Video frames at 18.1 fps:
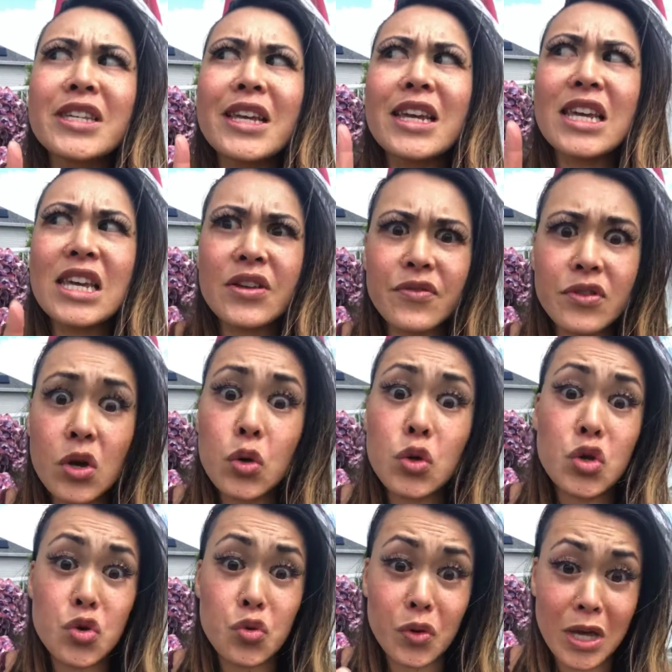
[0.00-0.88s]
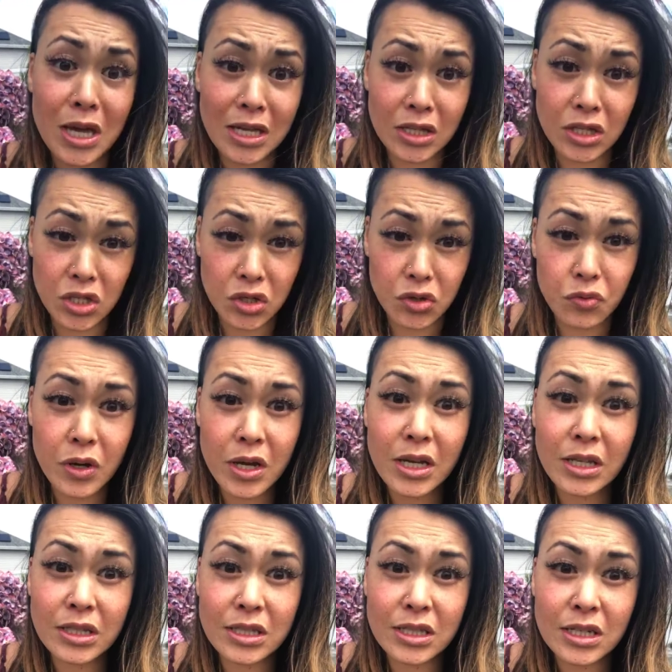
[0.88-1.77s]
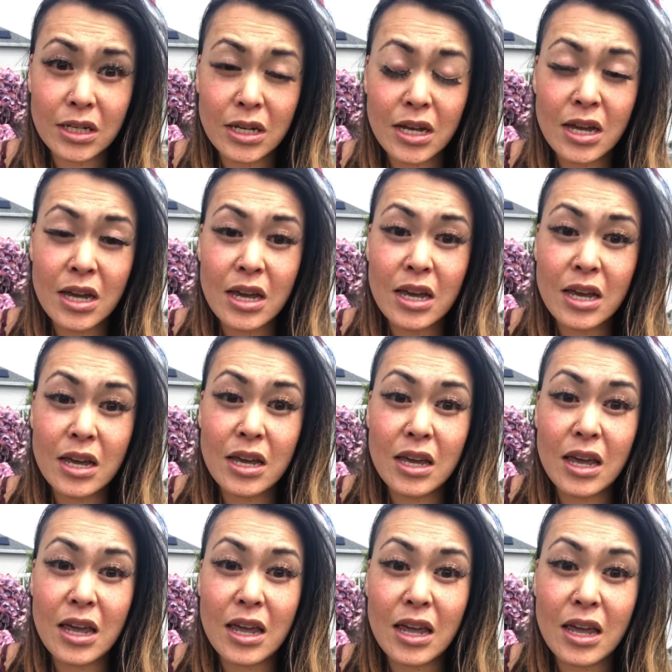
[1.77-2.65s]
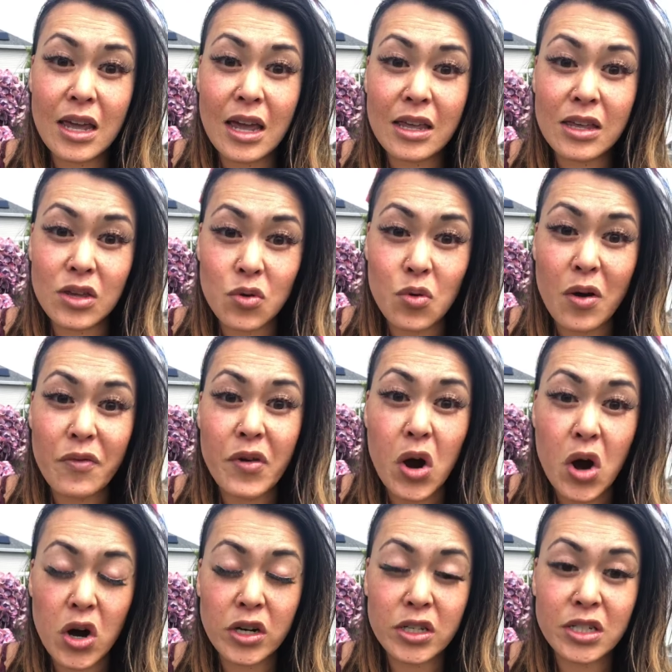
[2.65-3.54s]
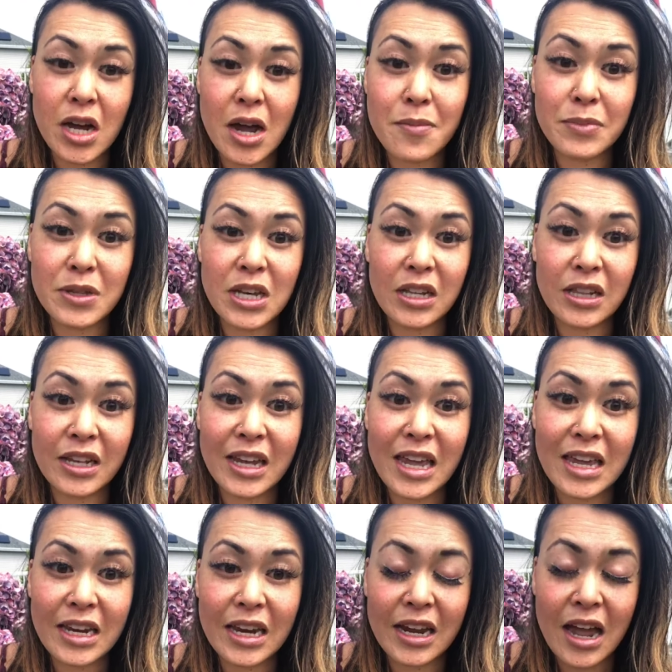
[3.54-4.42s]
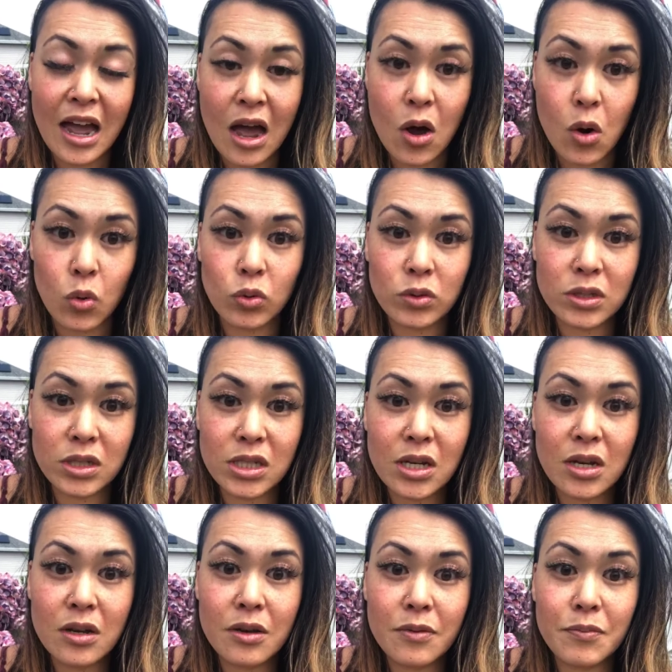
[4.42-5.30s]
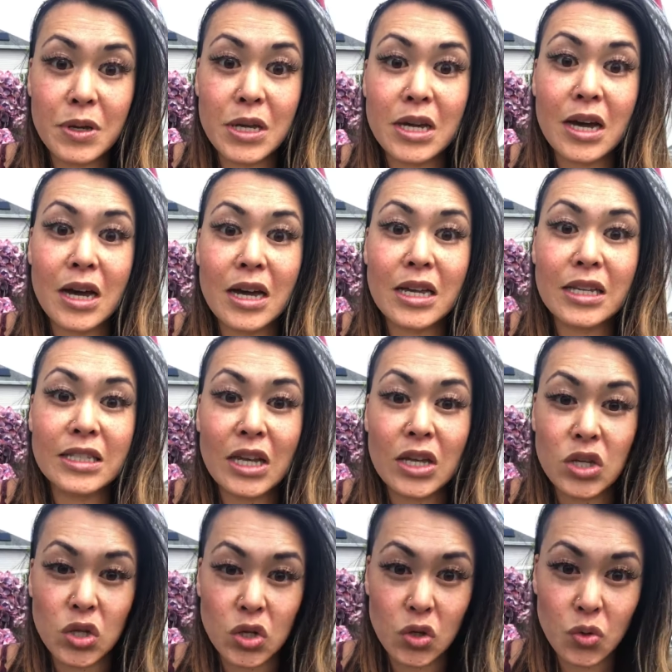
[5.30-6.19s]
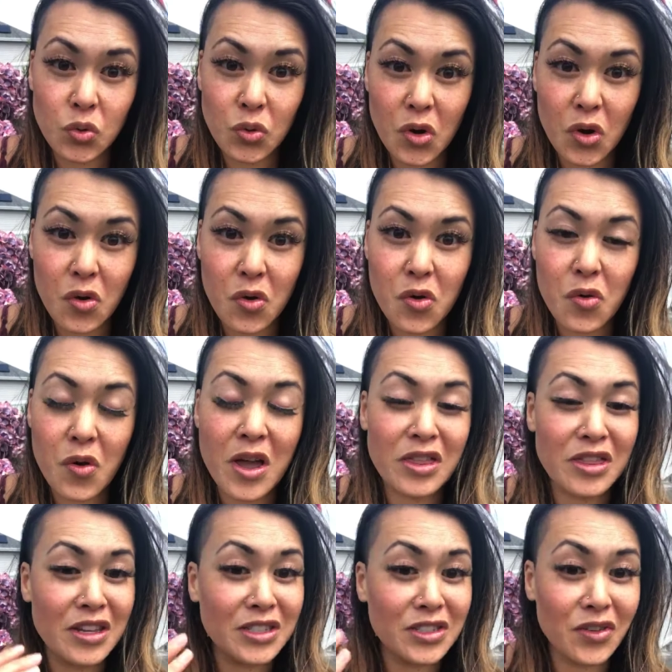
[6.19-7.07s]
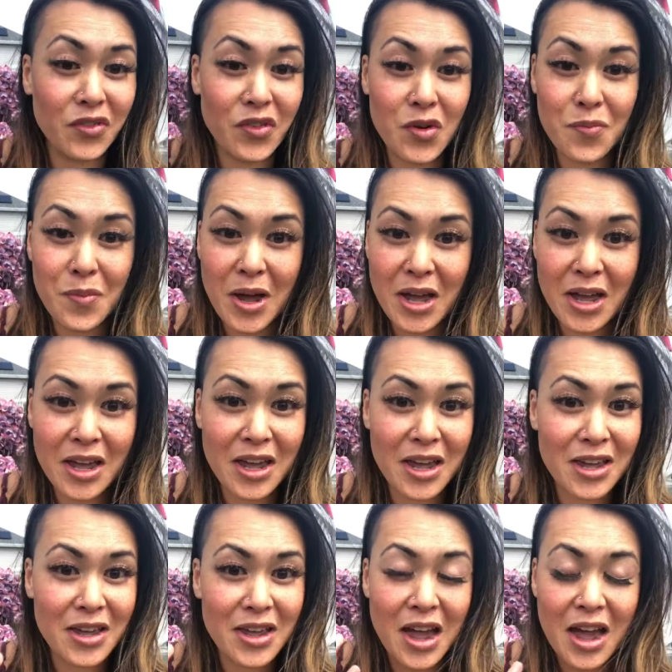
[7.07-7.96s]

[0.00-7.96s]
even though you can do it, you have a hard time delegating out because you know, and these are for my,